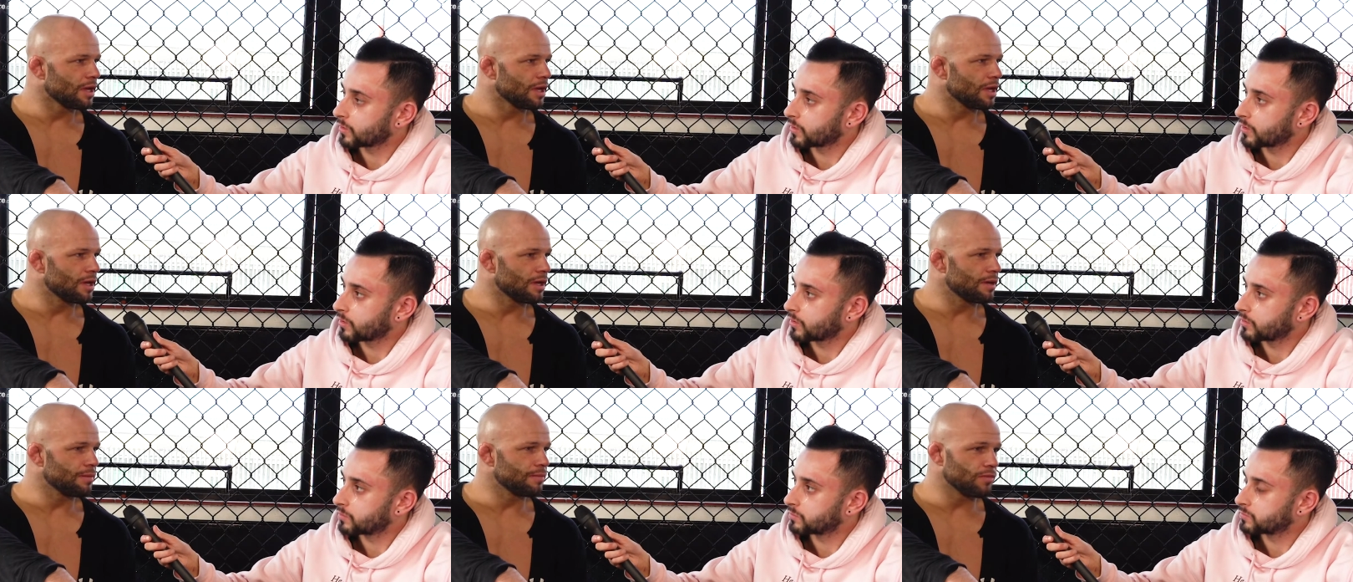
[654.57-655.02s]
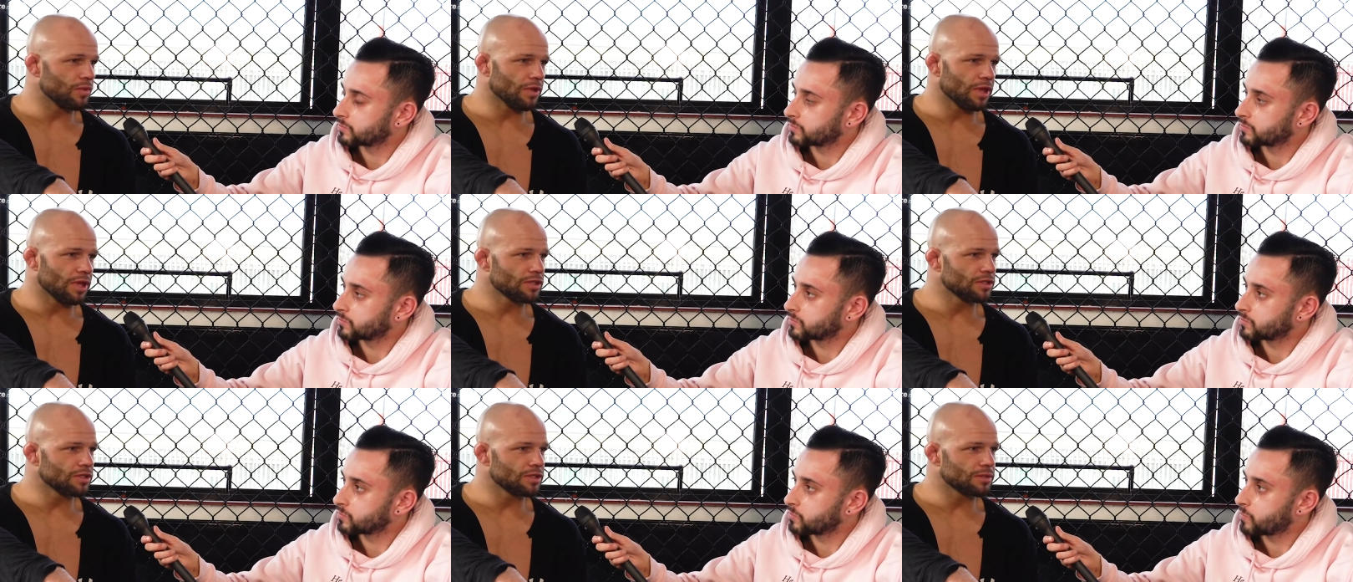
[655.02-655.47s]
Speaker 1: Um,
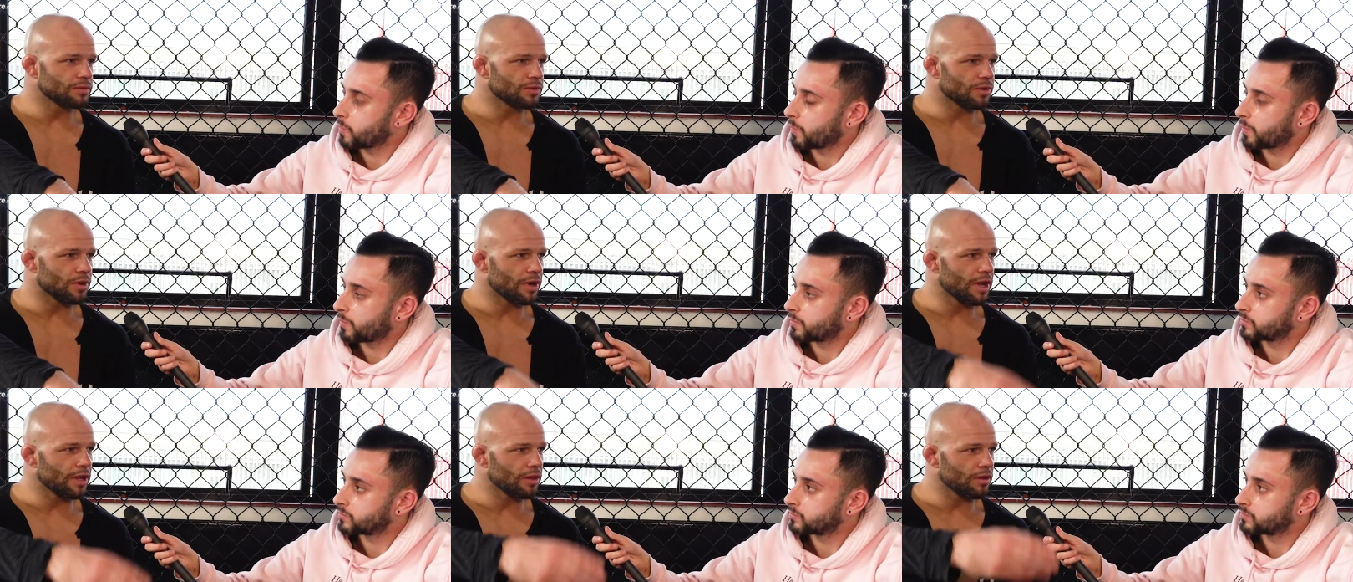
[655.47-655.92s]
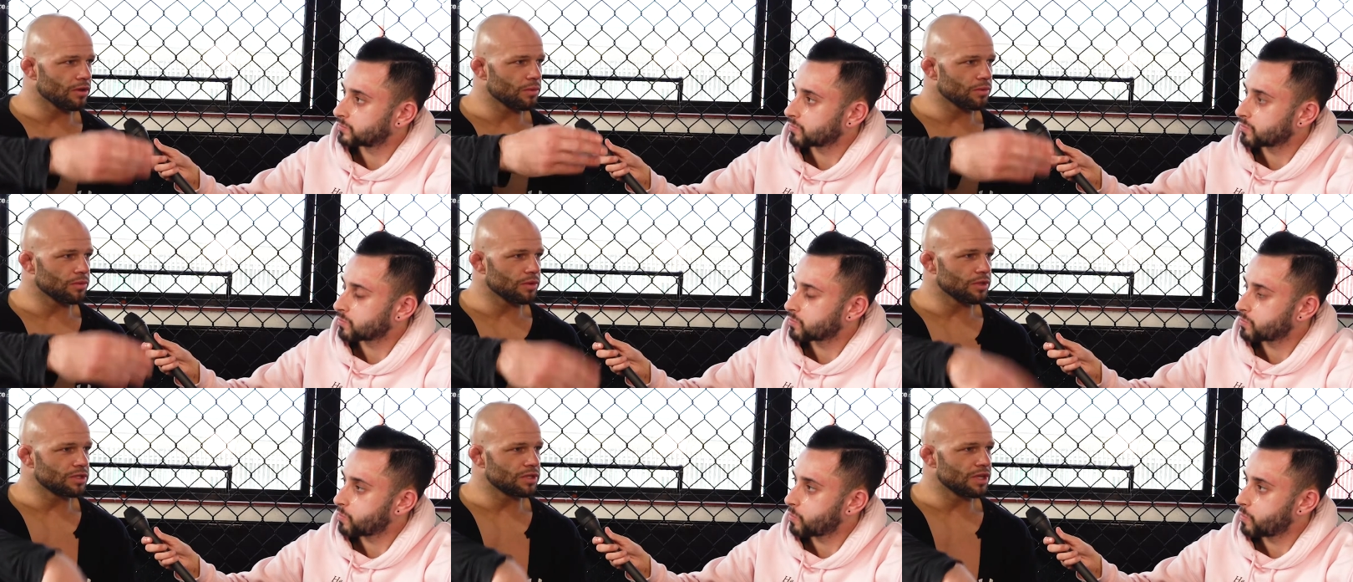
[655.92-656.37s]
relationship's great.
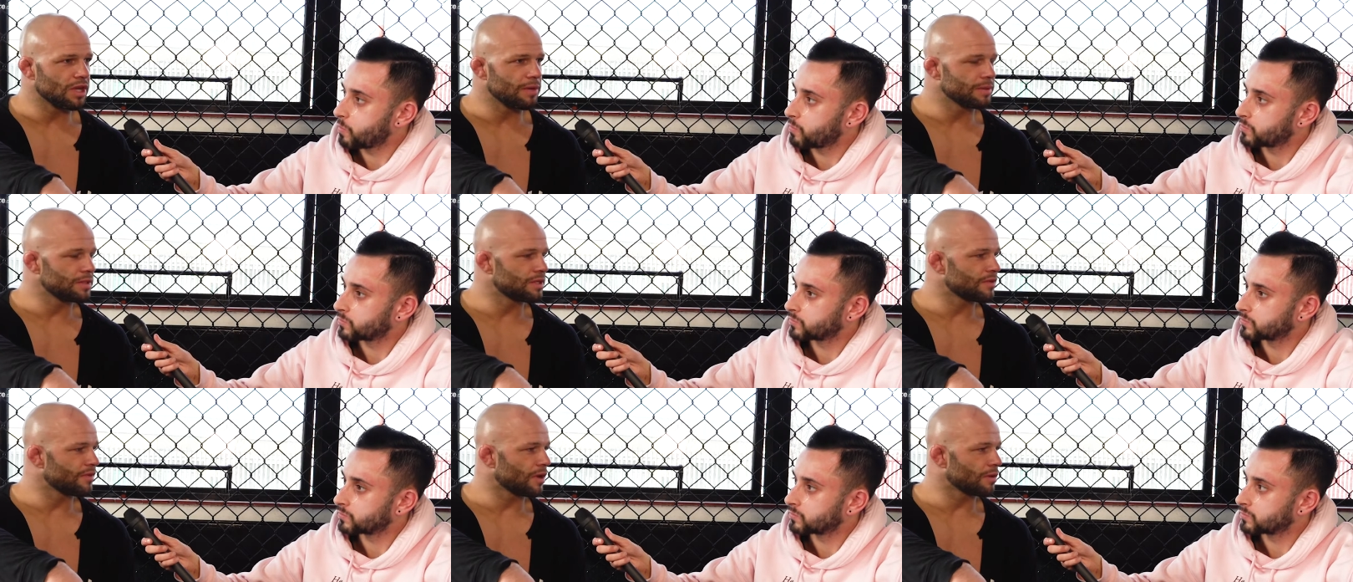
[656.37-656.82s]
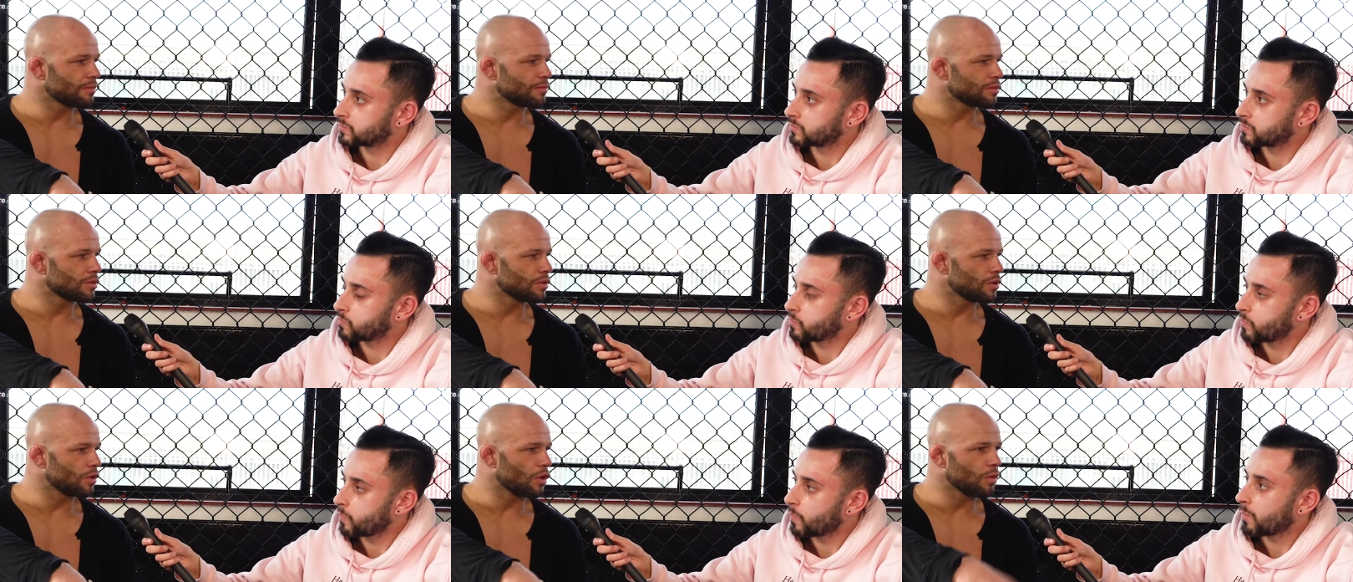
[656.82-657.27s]
Look, the team is
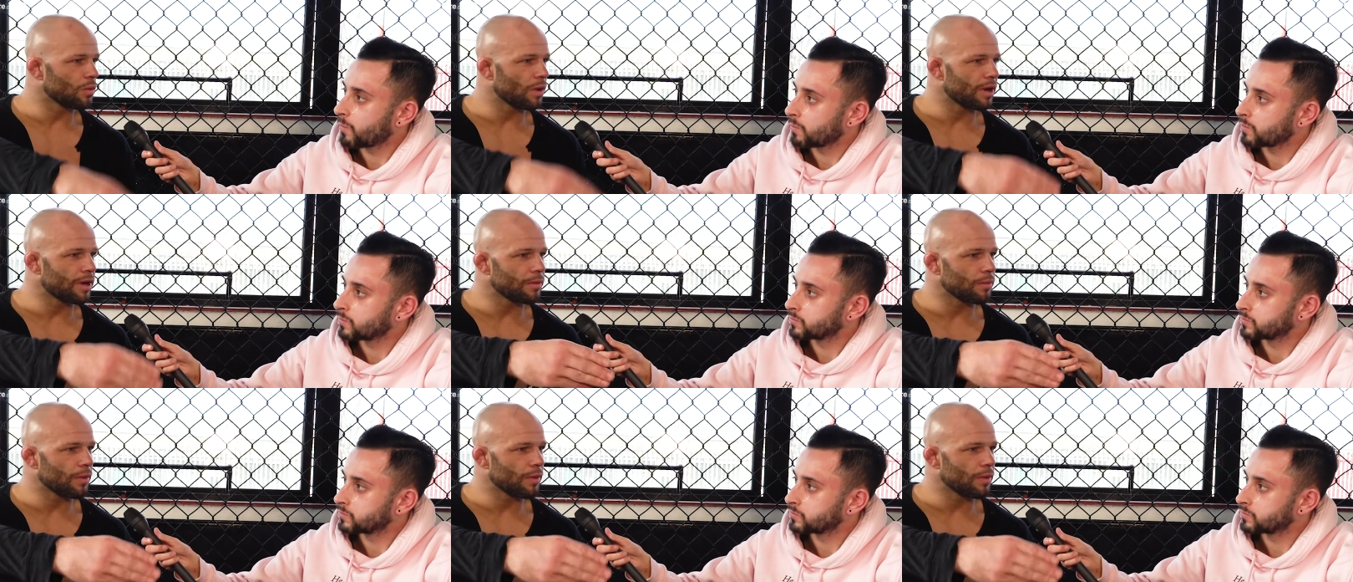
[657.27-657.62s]
developed, you know, when...